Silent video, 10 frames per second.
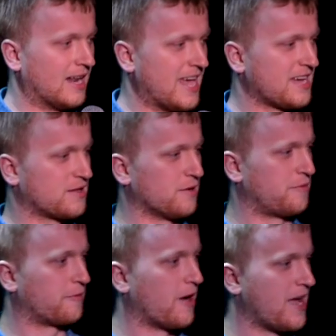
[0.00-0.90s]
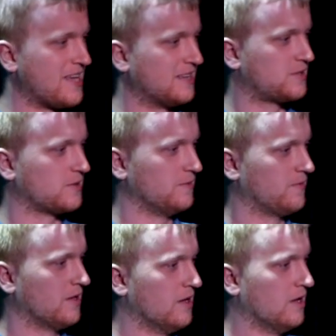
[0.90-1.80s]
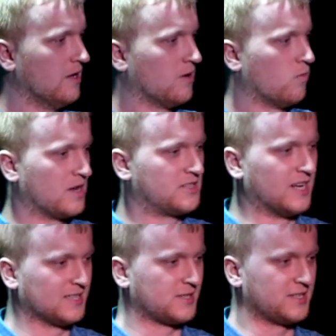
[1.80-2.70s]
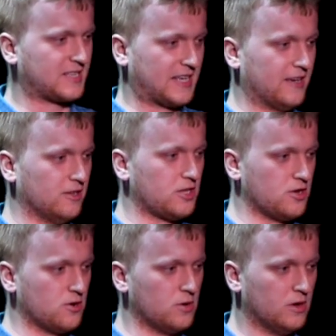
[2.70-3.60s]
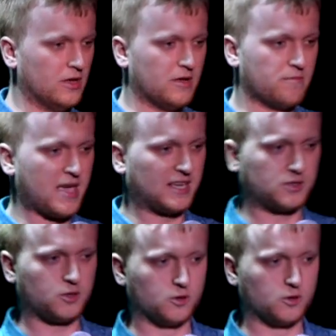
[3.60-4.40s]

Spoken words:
I like the phrase, what doesn't kill you makes